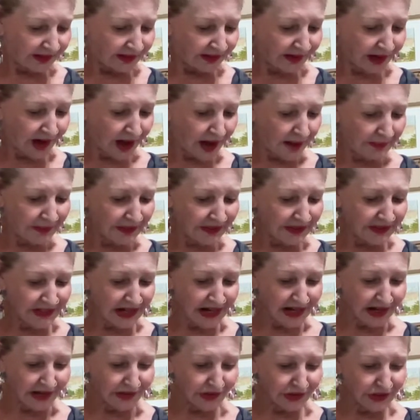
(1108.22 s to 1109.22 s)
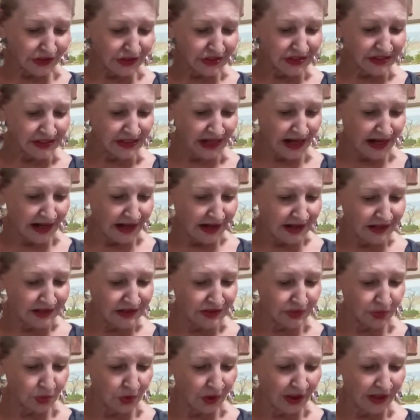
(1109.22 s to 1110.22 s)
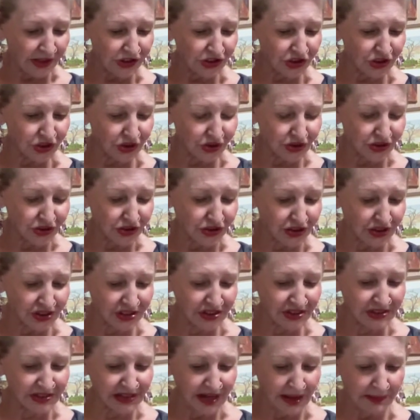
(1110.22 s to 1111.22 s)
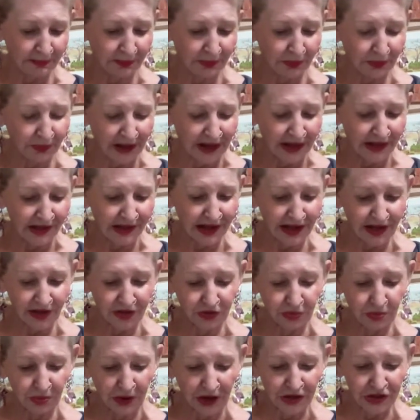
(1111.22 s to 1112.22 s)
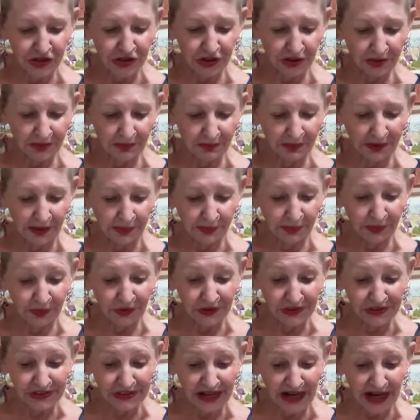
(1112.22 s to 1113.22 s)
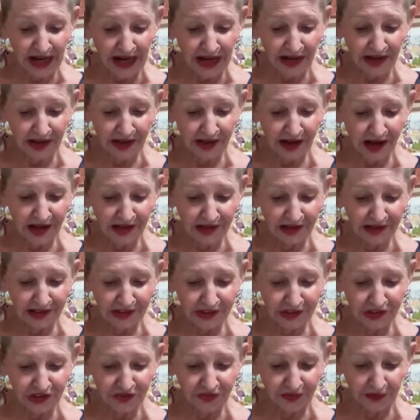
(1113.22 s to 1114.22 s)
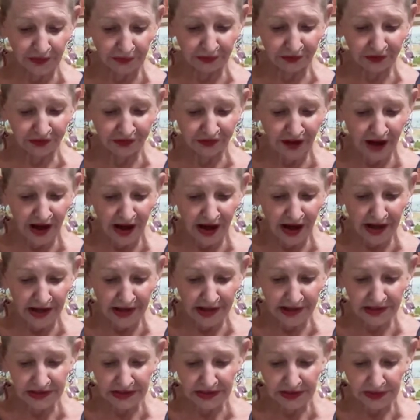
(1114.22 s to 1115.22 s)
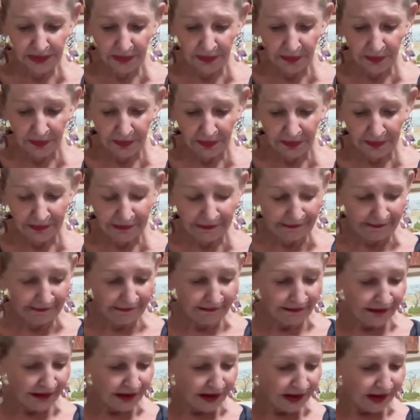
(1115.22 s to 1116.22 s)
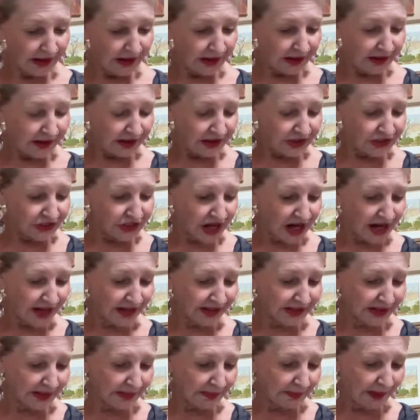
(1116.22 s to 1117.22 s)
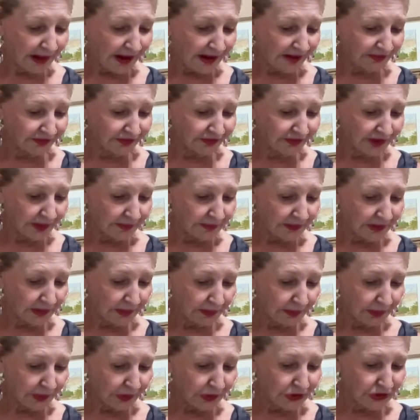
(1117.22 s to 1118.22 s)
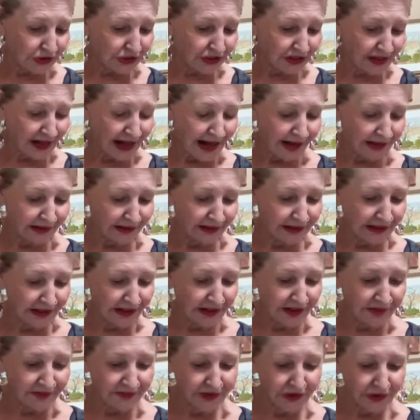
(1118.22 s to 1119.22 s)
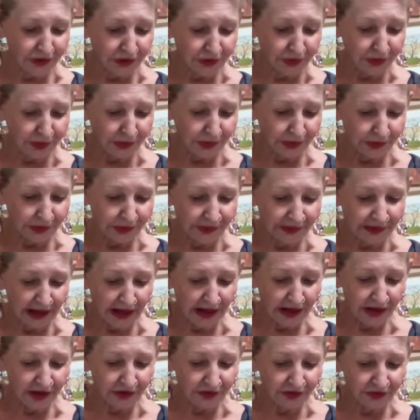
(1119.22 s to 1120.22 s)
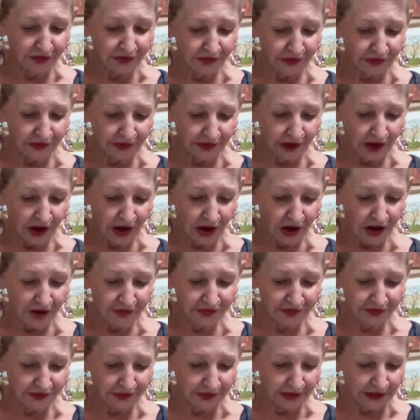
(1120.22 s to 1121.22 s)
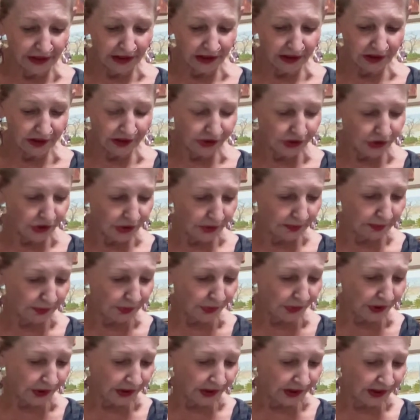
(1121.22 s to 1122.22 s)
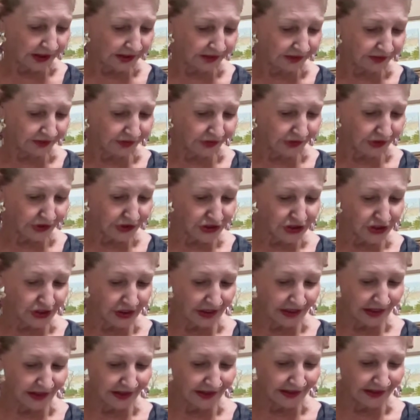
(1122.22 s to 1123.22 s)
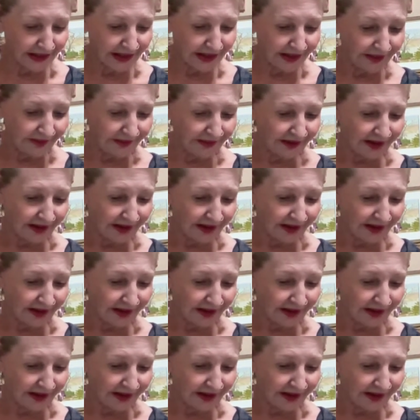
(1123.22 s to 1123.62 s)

commentator says one should just separate, as Russian people say, cutlets from flies. Shaktipat from the personality of the Guru, thank you for the offering. Your book, unfortunately,